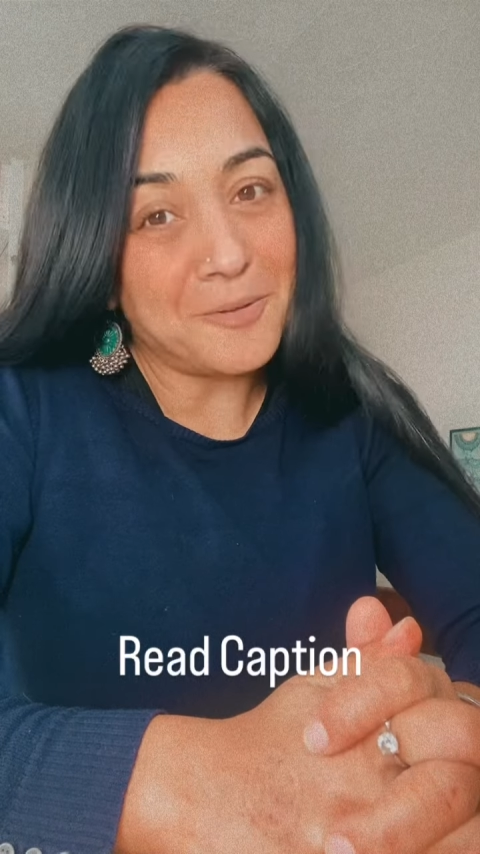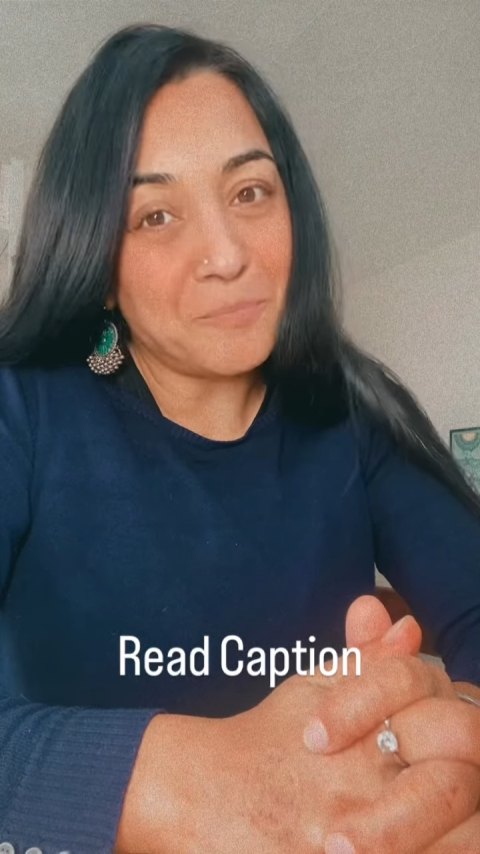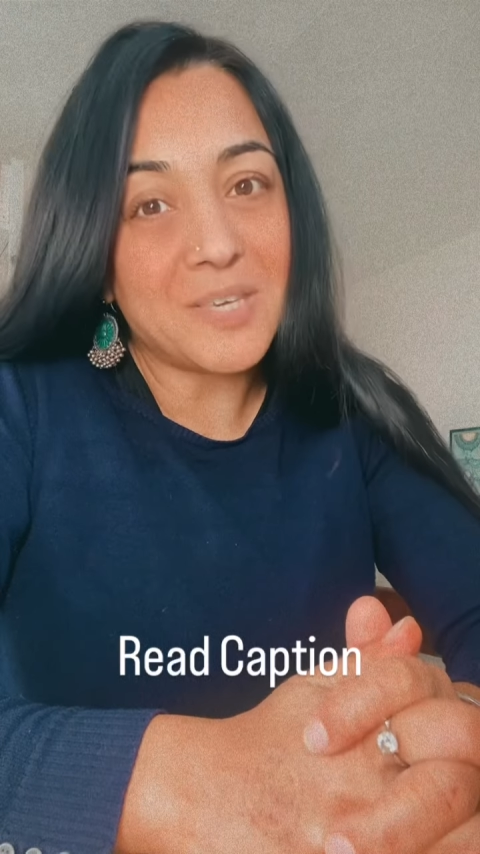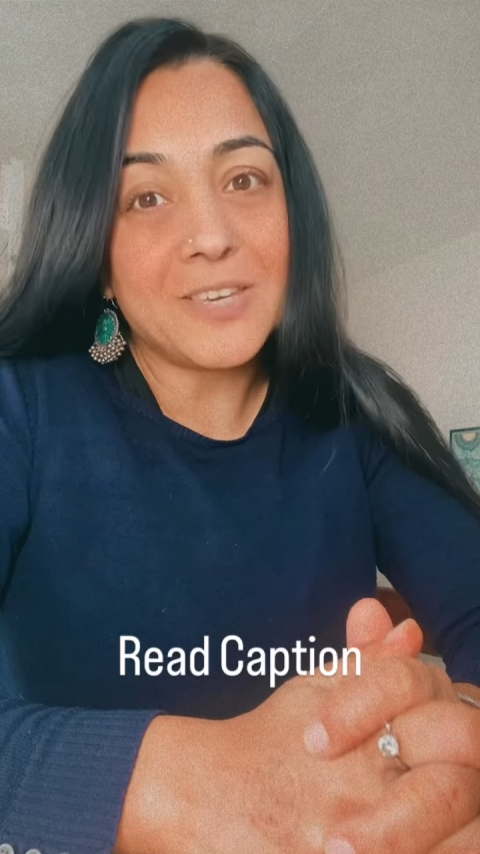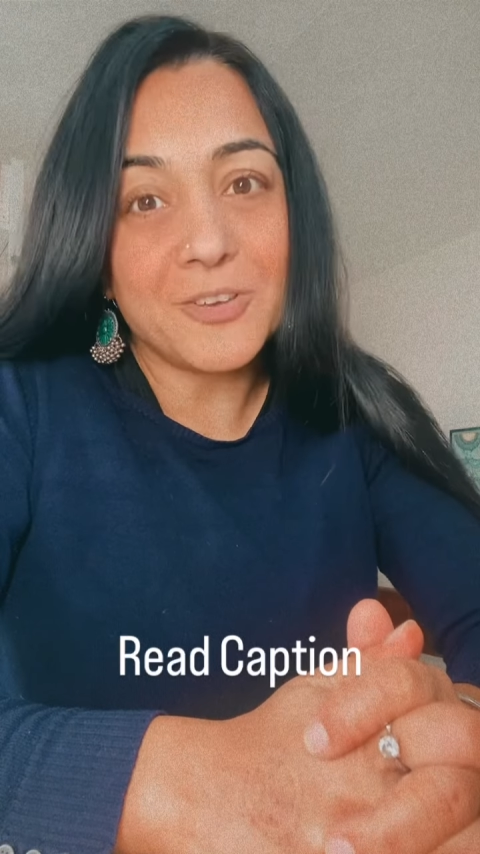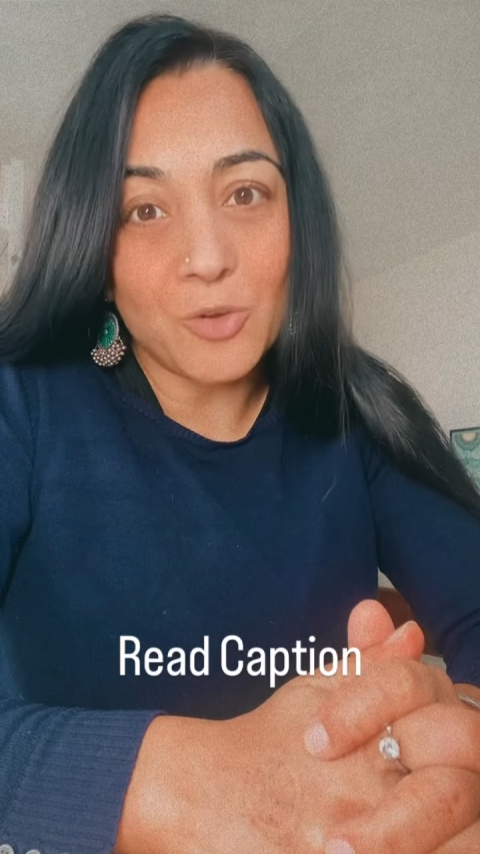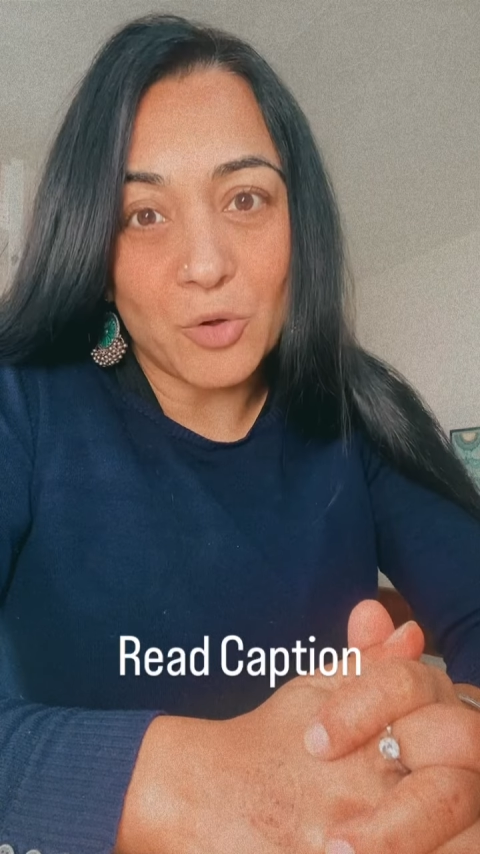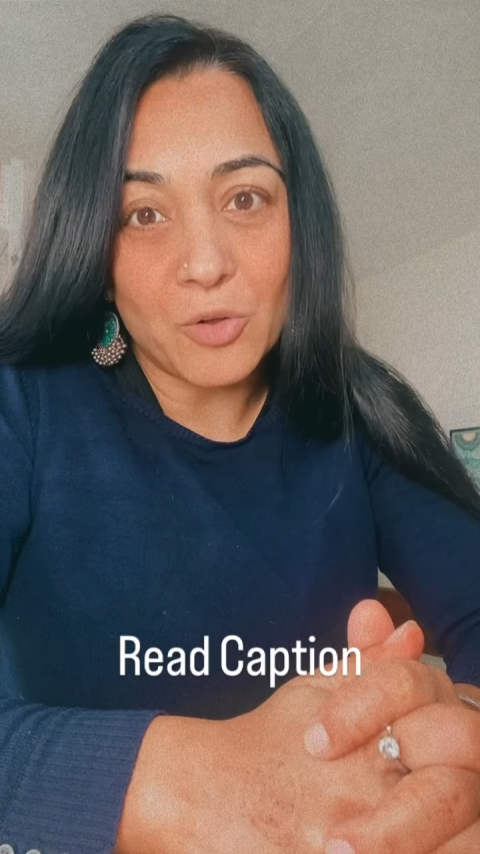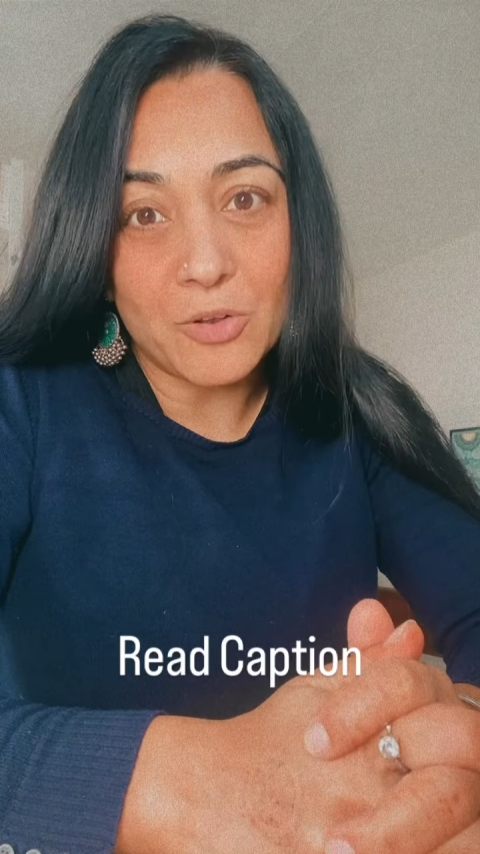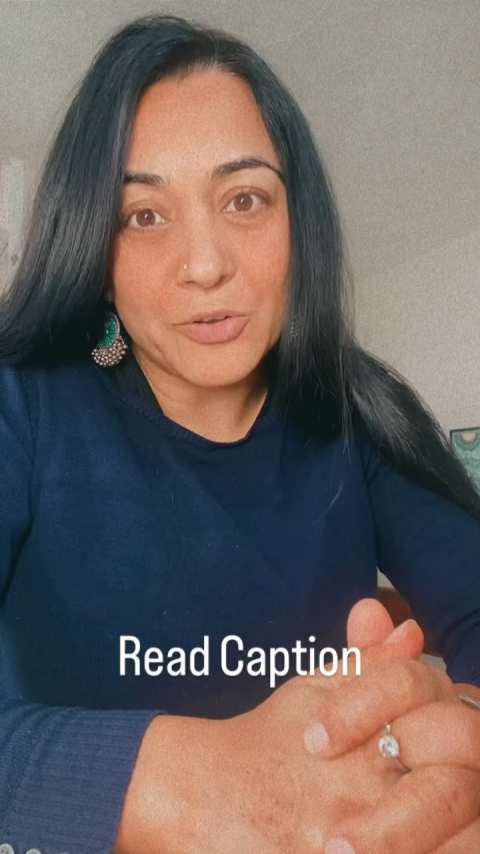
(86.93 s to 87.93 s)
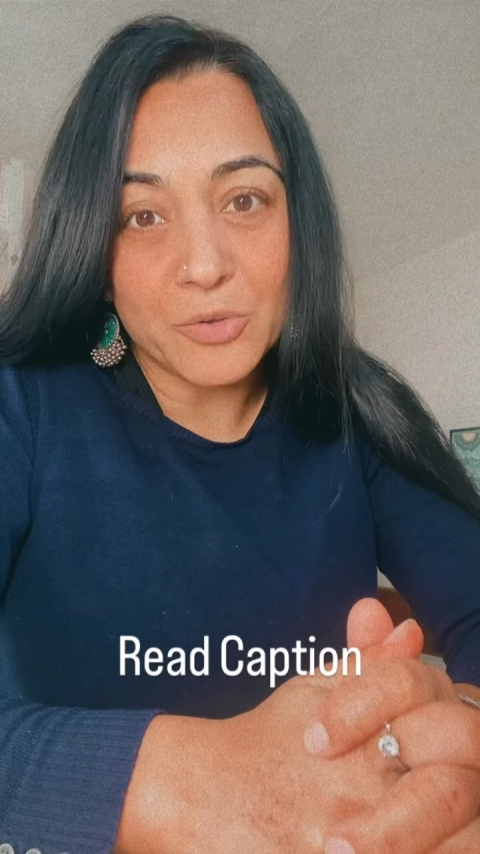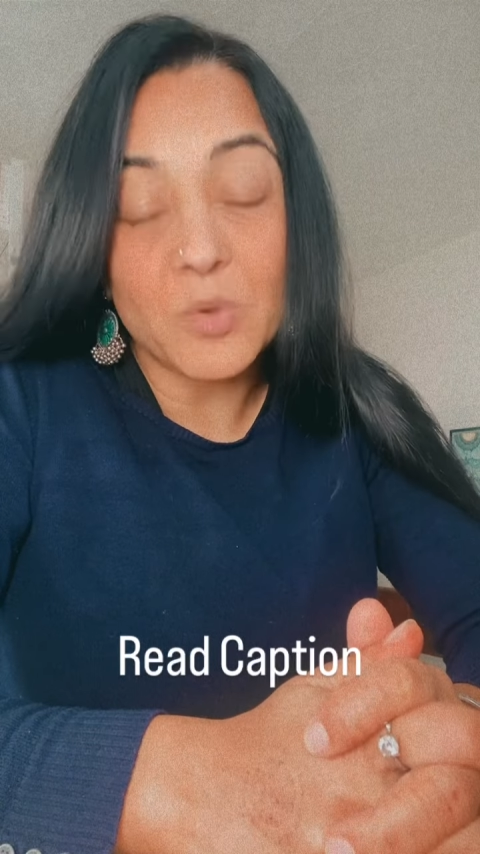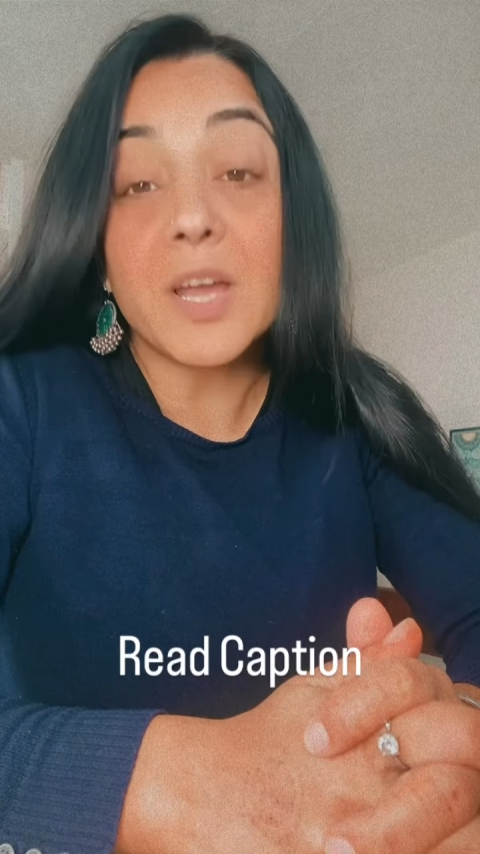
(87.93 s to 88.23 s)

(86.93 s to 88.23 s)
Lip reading: being called to,